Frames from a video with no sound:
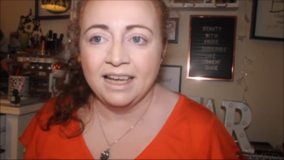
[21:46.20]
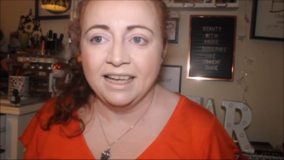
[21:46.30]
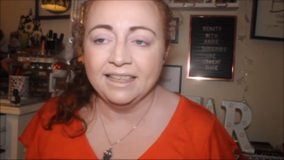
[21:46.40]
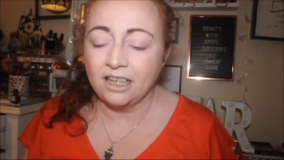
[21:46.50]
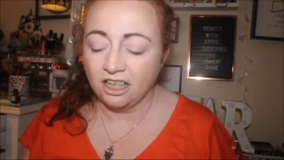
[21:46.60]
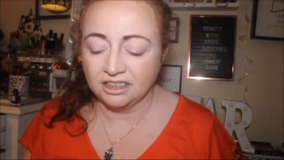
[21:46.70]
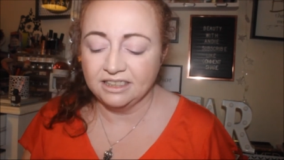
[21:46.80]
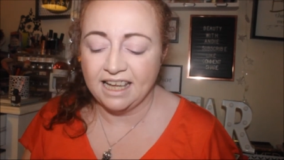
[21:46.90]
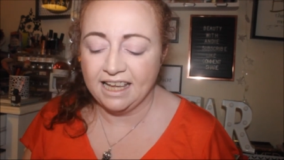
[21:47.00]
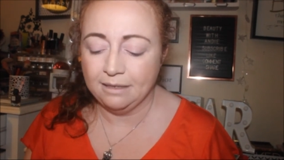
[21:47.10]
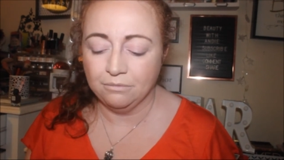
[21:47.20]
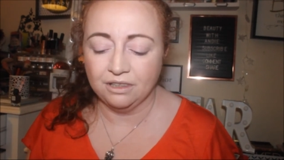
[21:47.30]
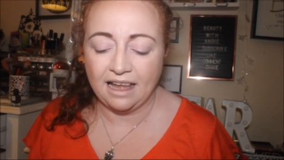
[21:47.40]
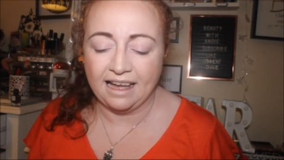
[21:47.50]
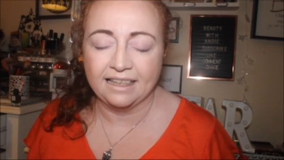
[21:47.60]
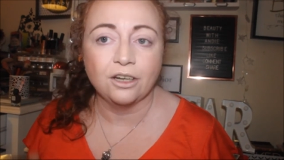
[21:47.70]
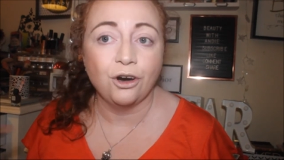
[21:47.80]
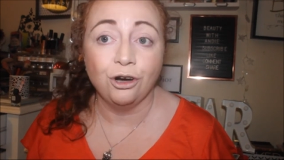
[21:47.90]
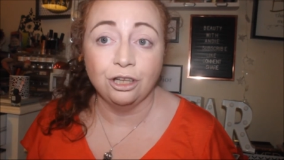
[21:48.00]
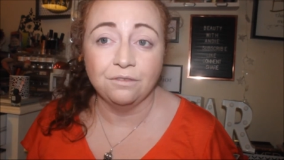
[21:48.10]
He got to name like
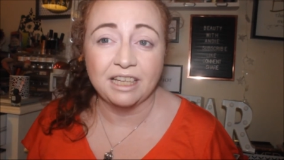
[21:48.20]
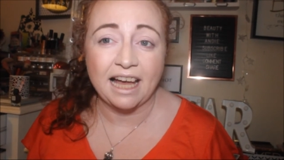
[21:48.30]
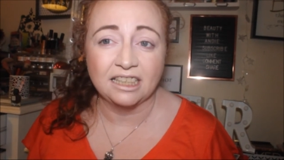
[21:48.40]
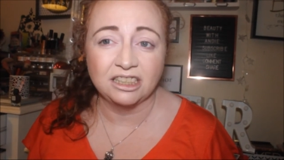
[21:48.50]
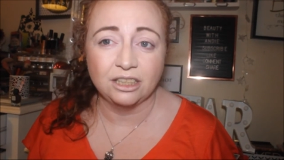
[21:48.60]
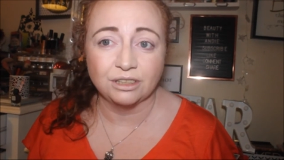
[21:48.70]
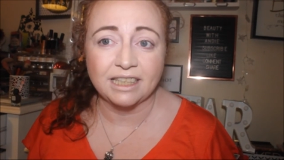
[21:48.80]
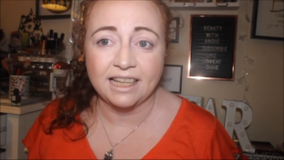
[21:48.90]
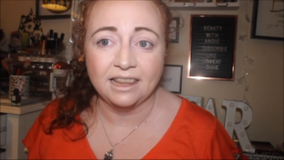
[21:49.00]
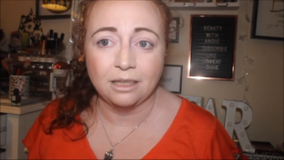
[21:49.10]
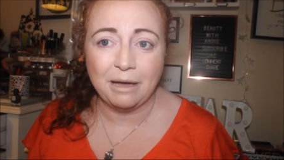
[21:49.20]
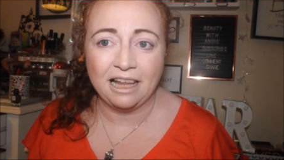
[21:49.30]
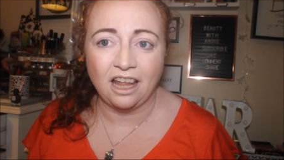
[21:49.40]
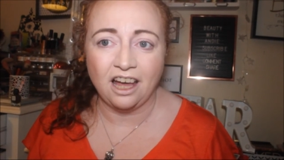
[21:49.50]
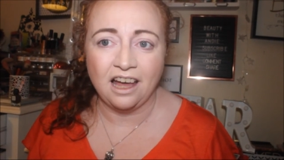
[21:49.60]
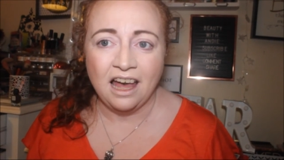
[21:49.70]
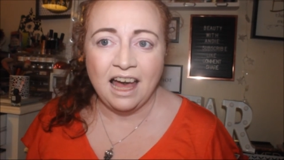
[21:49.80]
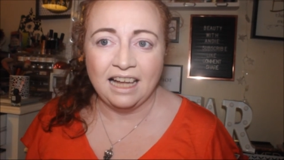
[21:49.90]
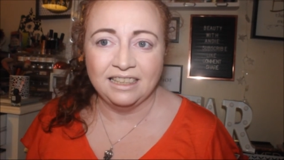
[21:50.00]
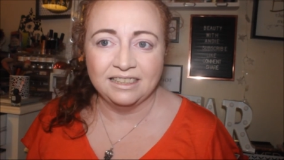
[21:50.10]
all of the eyeshadows in the palette
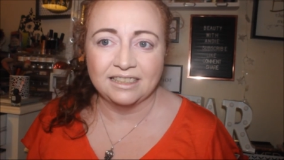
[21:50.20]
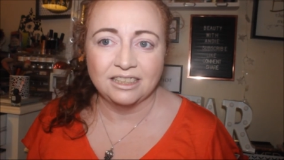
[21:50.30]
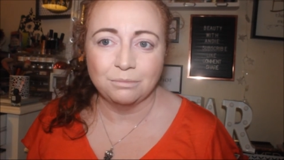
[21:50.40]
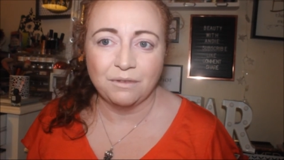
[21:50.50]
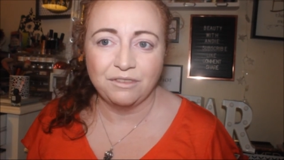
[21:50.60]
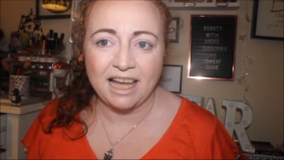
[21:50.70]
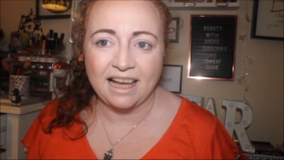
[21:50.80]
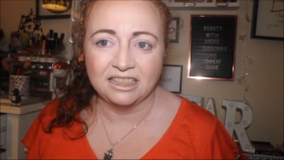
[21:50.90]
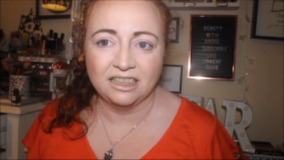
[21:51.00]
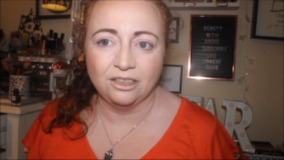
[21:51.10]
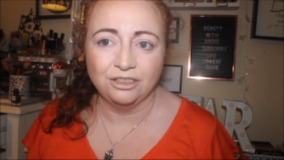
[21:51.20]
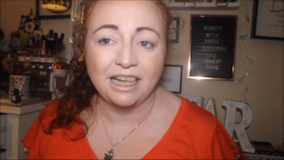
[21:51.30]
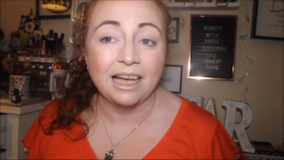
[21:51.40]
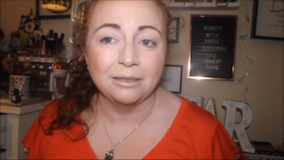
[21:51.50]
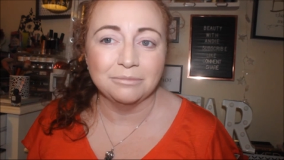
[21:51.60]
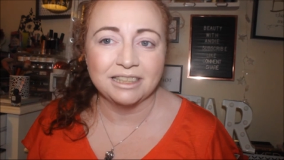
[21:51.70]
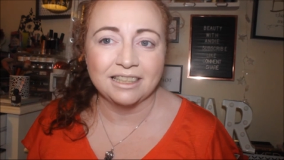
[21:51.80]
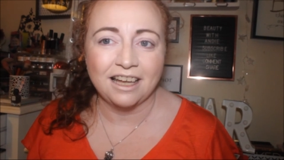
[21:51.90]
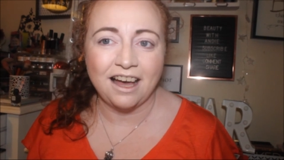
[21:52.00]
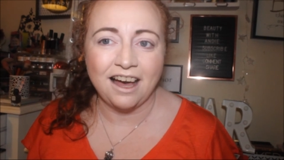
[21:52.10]
and he said some of the eyeshadow names
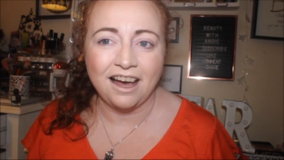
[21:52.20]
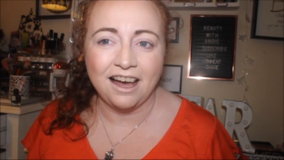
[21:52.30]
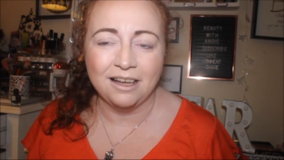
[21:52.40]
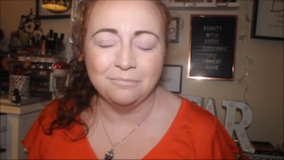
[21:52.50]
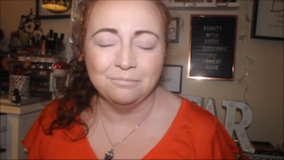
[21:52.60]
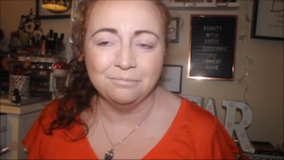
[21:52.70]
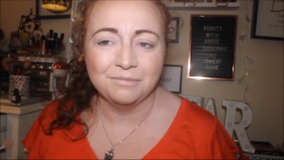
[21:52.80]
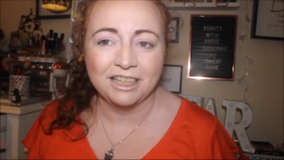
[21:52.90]
um,